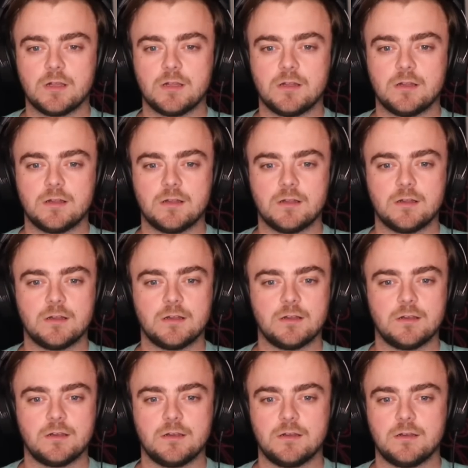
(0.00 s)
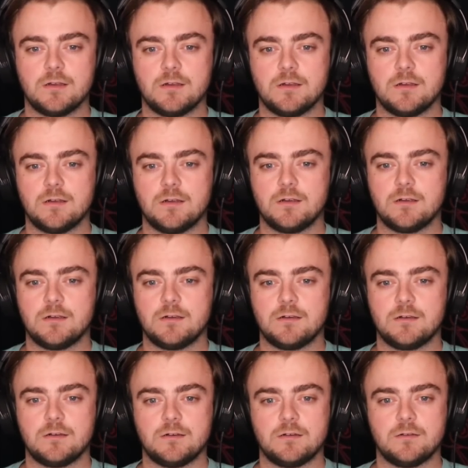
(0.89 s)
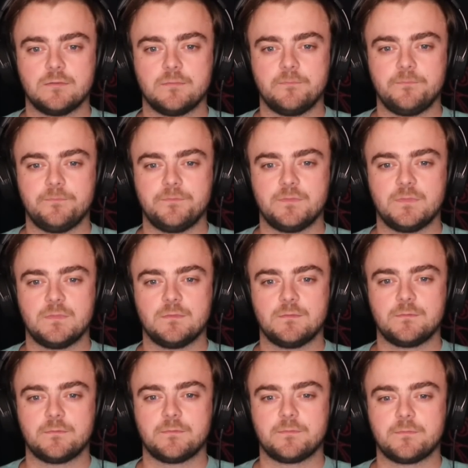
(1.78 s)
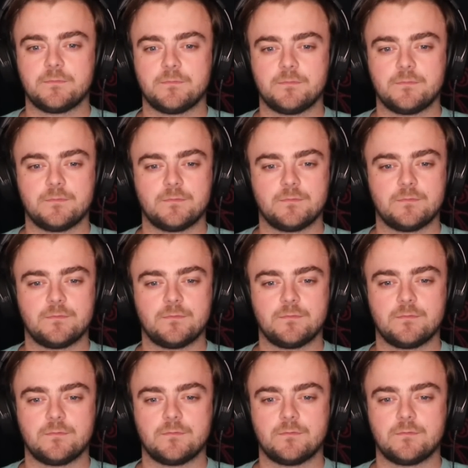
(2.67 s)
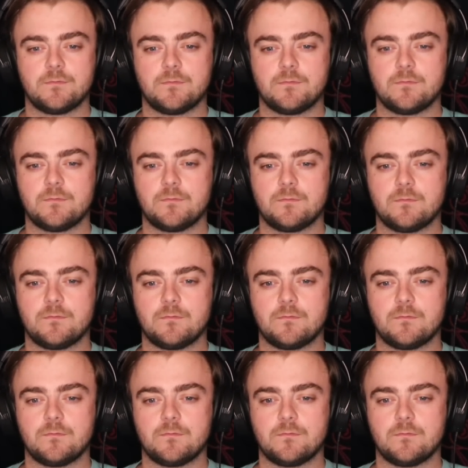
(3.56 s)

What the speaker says: Nothing is said.